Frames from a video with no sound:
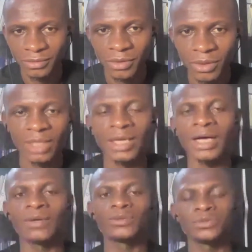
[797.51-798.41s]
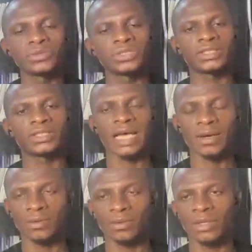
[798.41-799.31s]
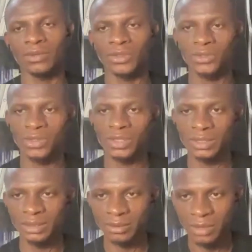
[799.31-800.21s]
Okay, I will do this now. I will do this.